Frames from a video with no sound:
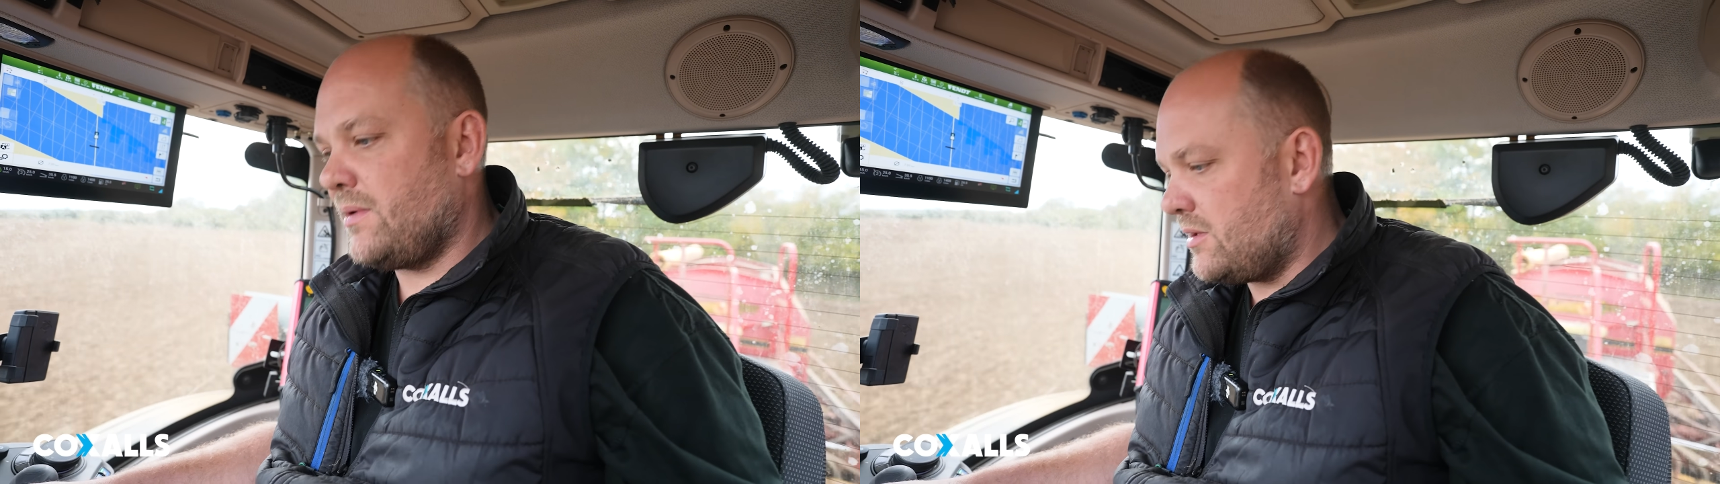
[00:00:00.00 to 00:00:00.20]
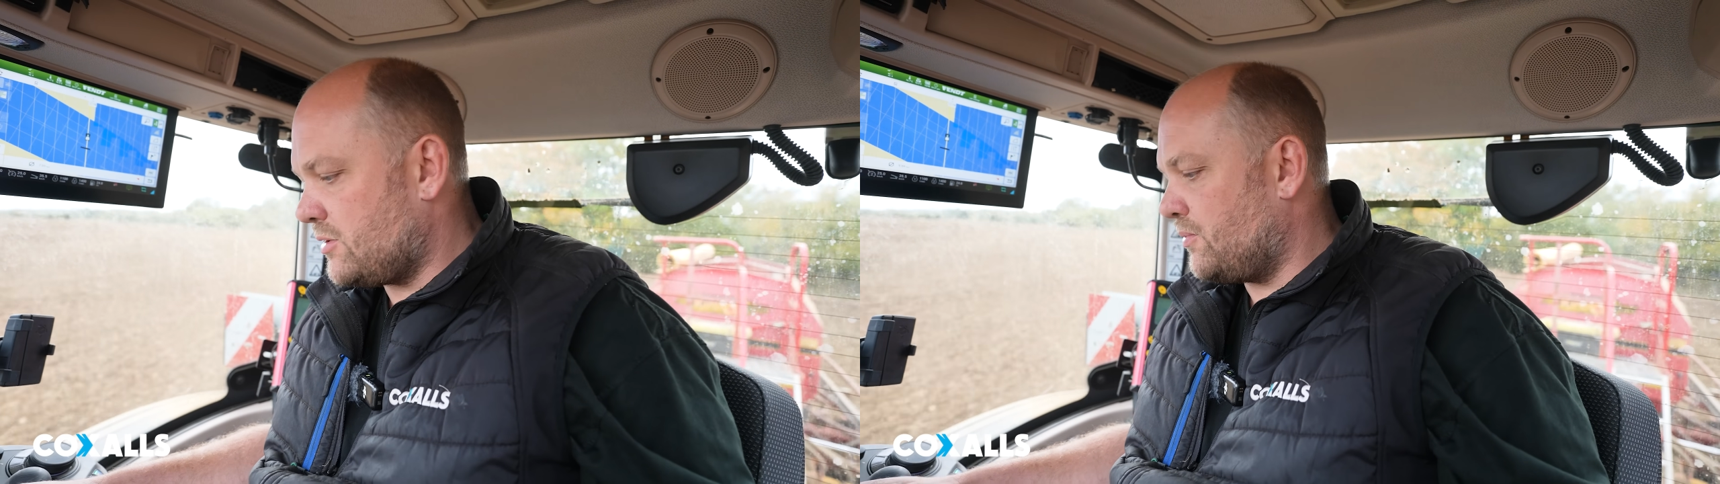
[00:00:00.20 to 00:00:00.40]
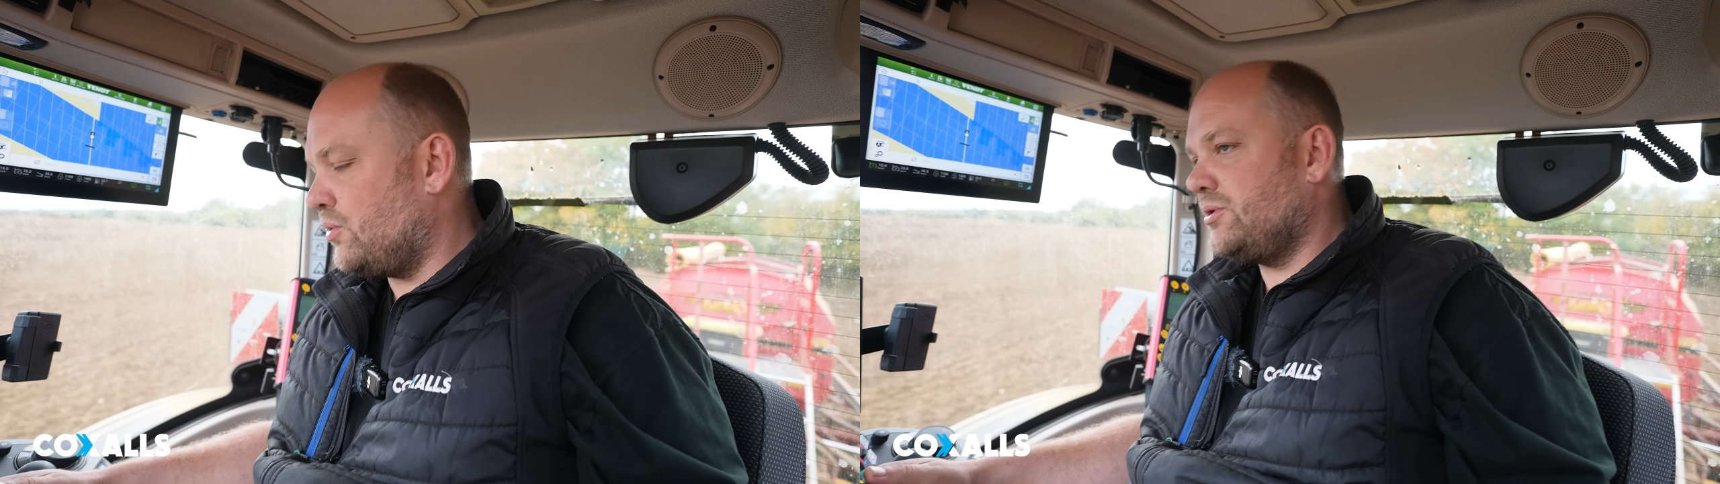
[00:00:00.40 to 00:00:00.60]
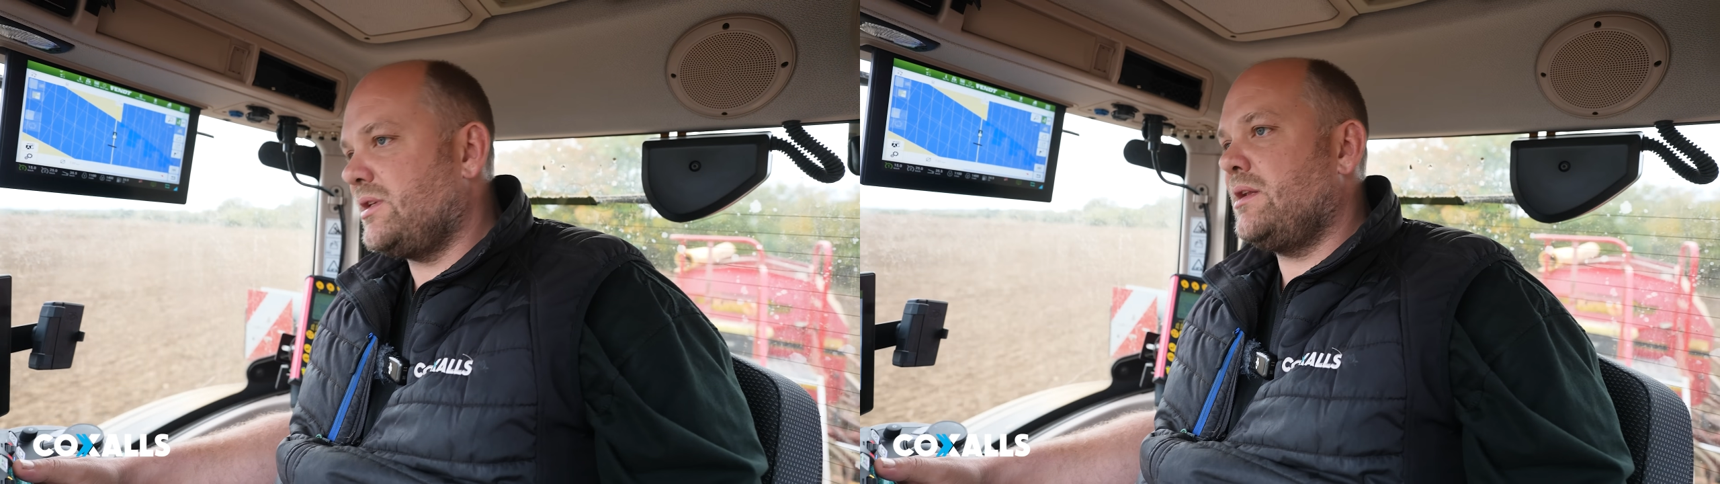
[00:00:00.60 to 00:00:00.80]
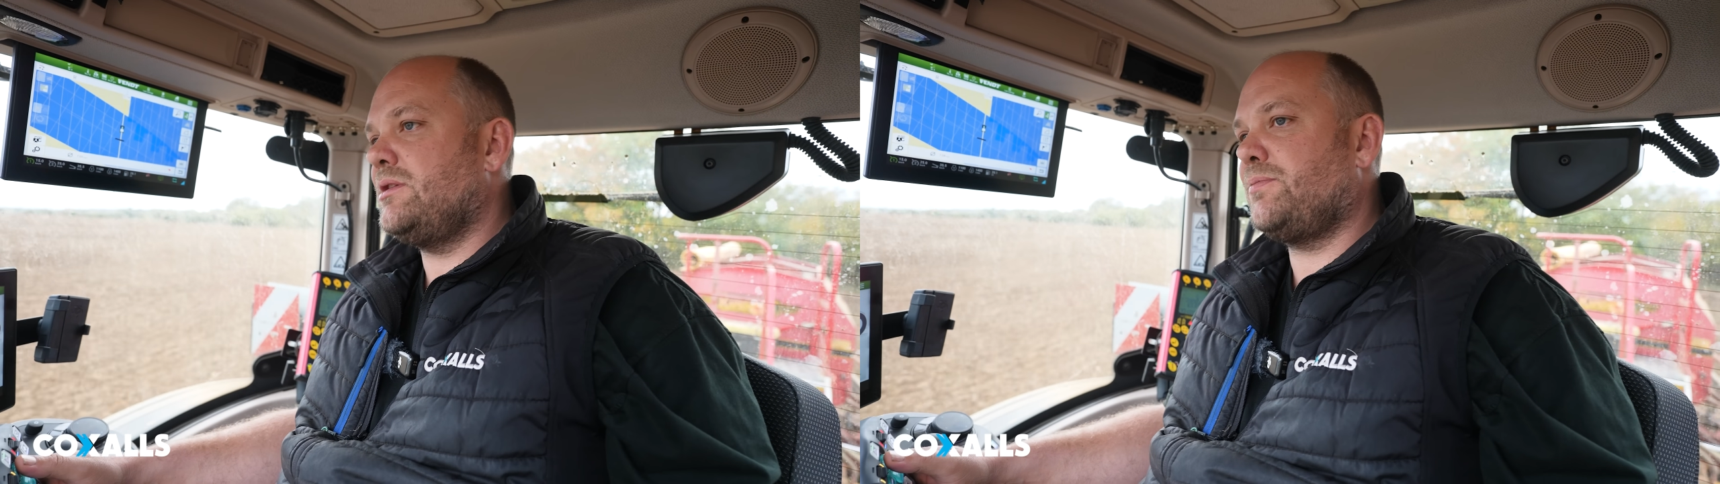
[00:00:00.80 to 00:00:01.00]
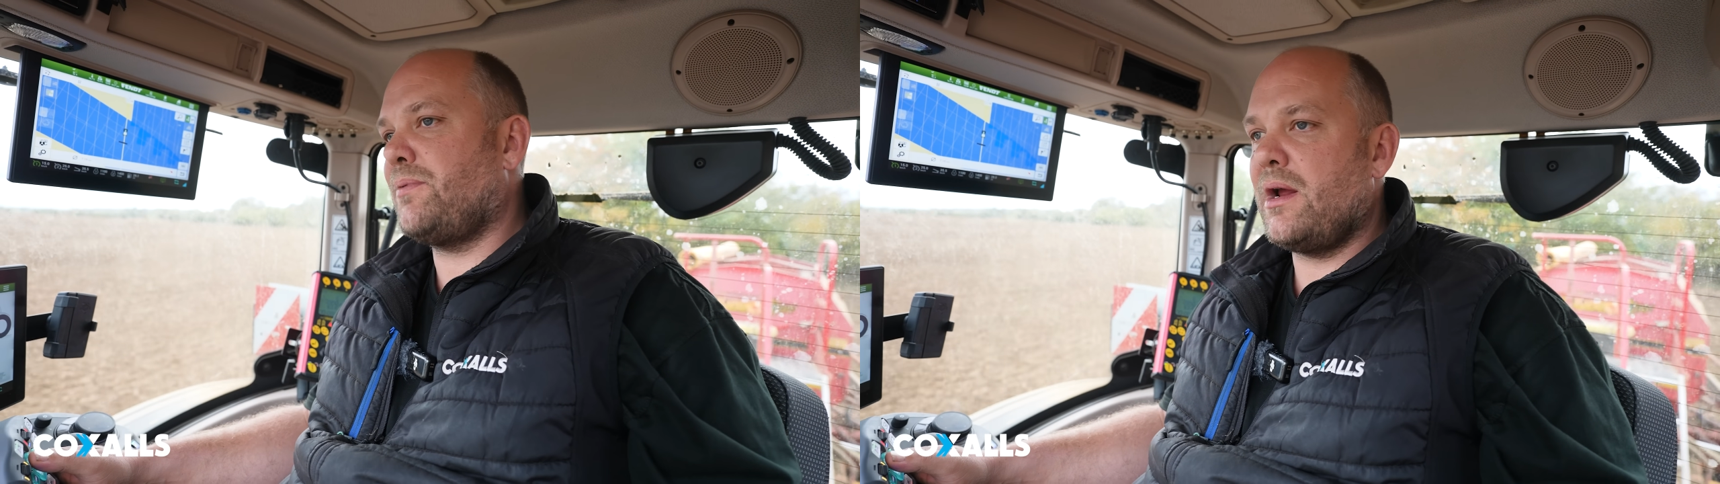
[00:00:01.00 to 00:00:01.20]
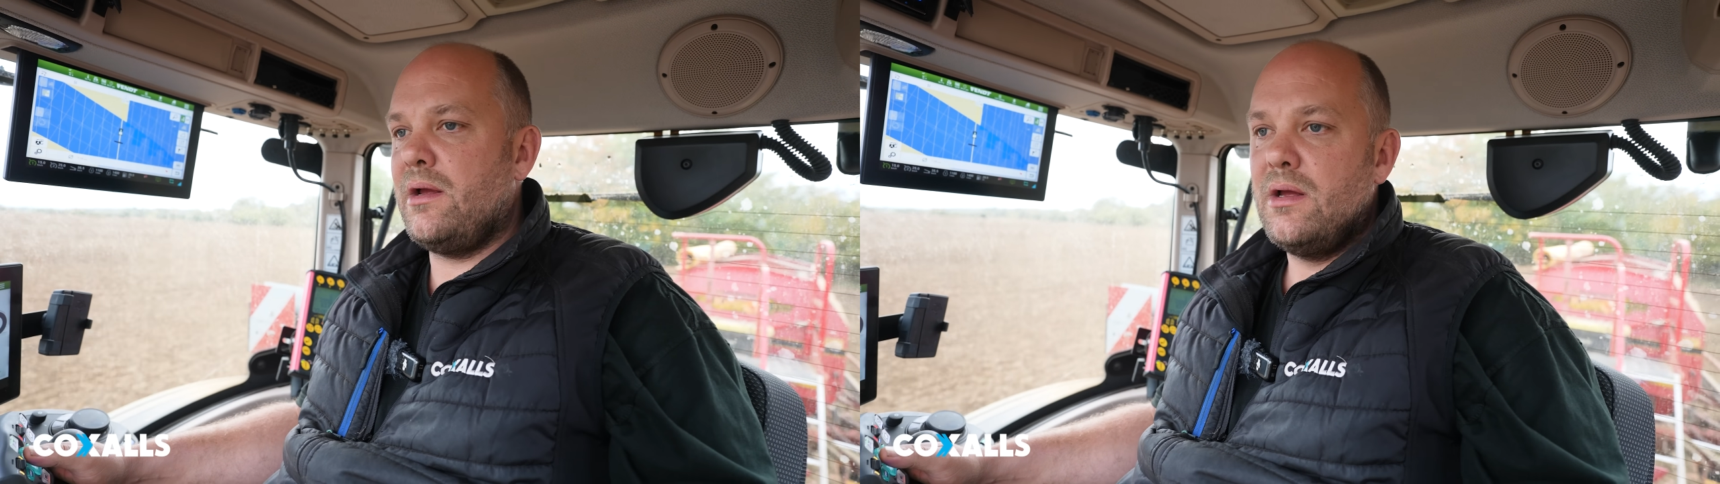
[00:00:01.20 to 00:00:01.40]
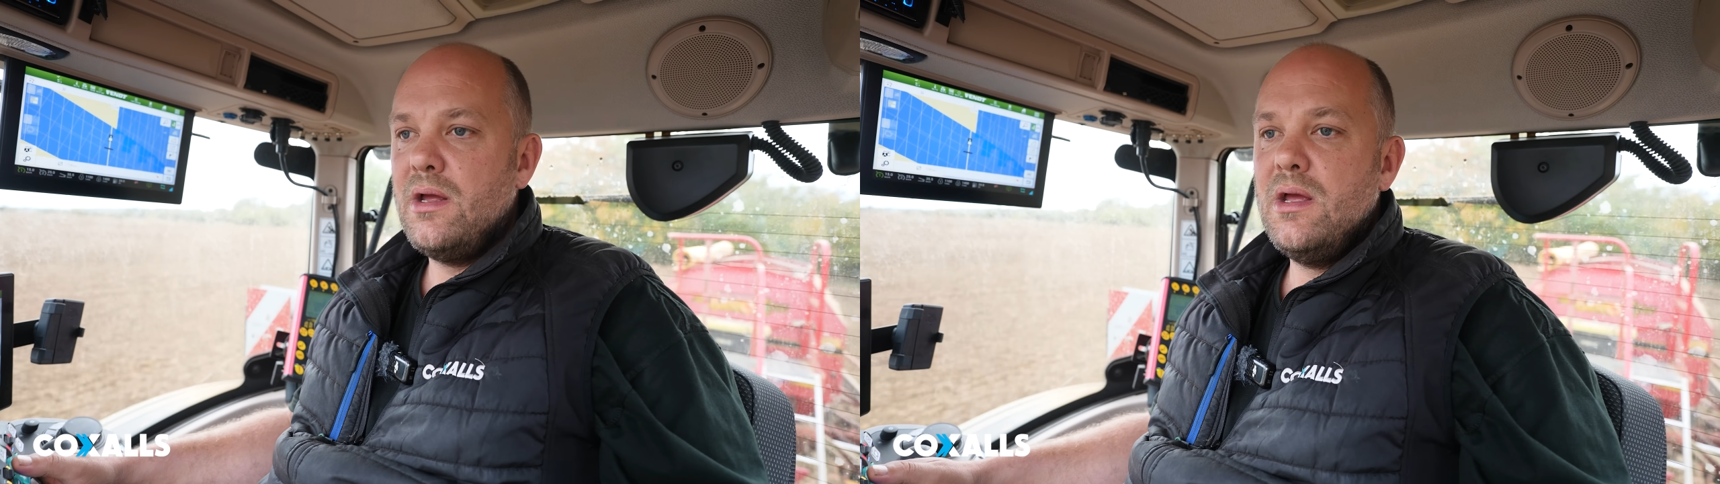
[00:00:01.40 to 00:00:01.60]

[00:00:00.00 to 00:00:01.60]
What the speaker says: where the spores then spray